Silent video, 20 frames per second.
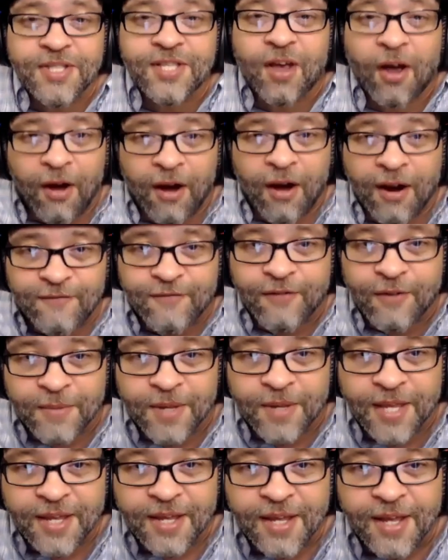It's hard for
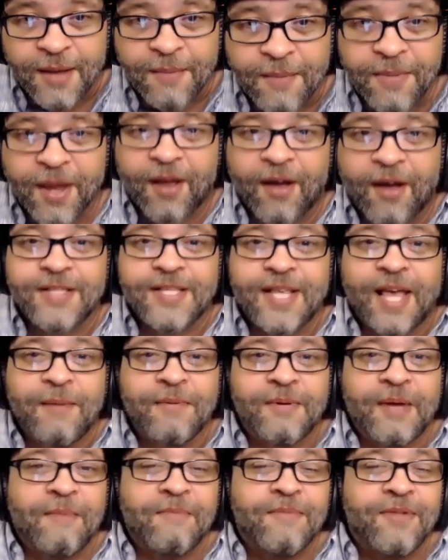me because
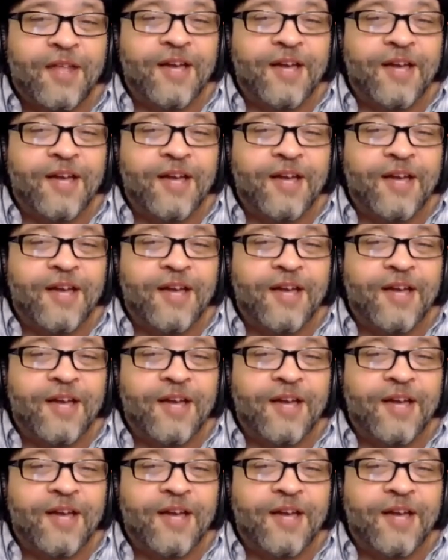I'm